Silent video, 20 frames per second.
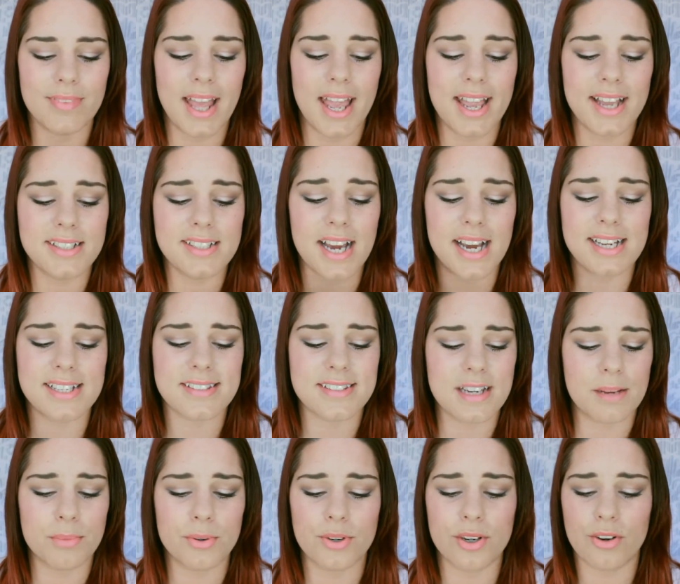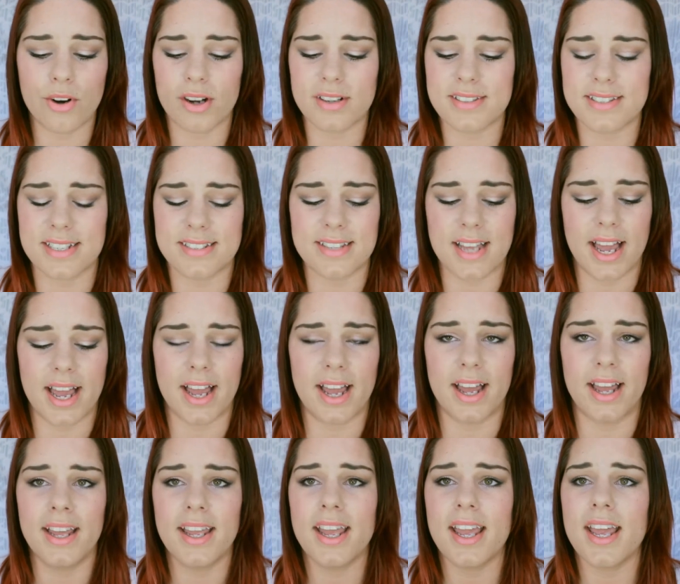And I stumbled across this.
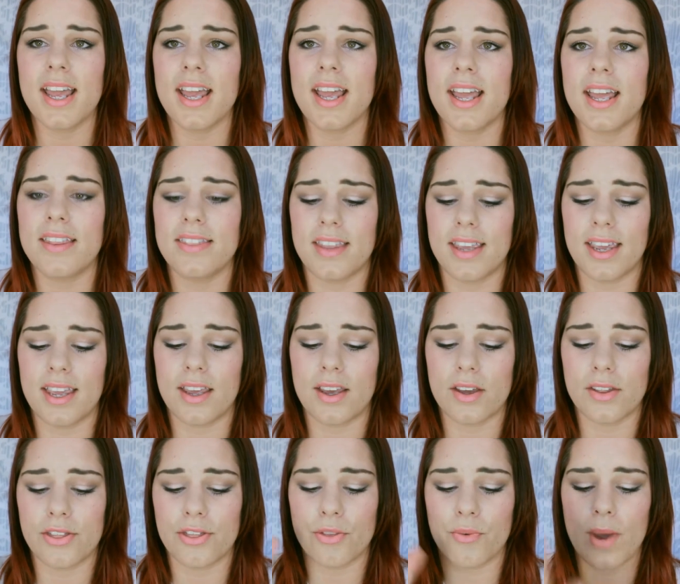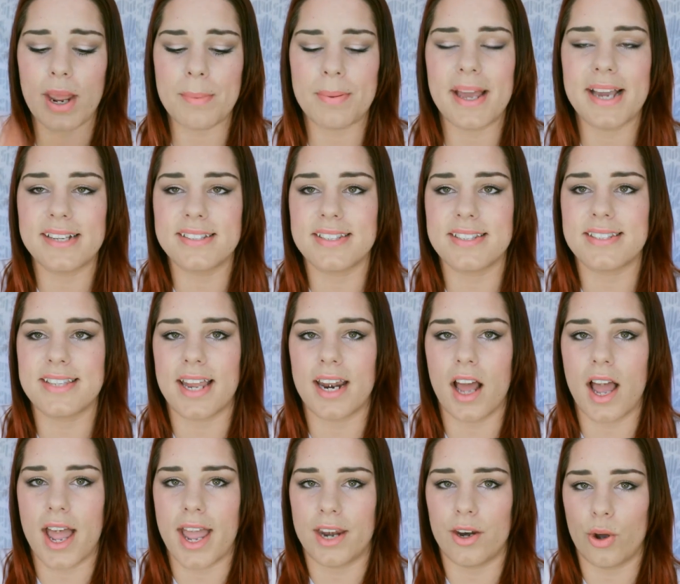Uh, the three places that
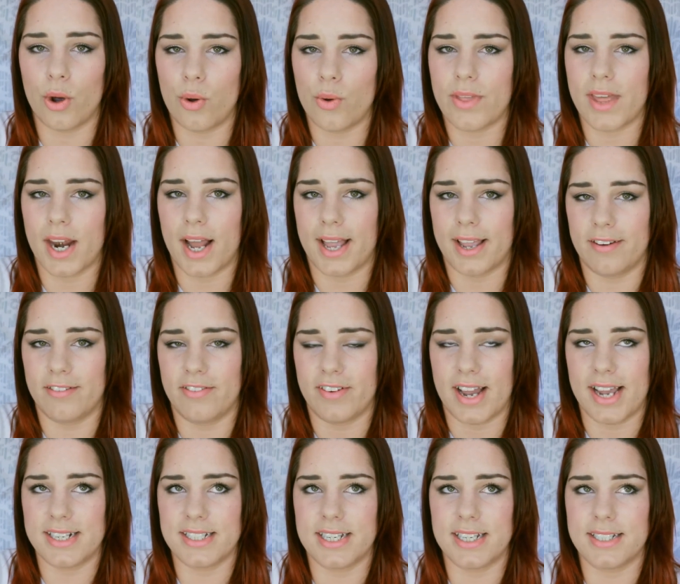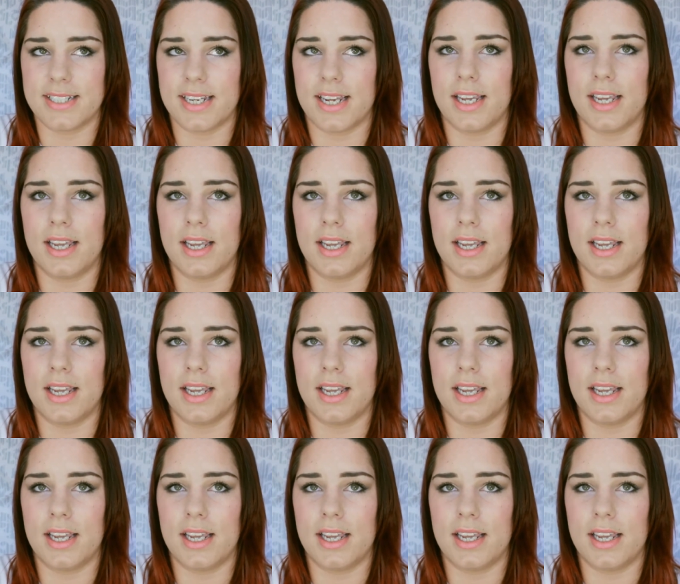I know that I can find it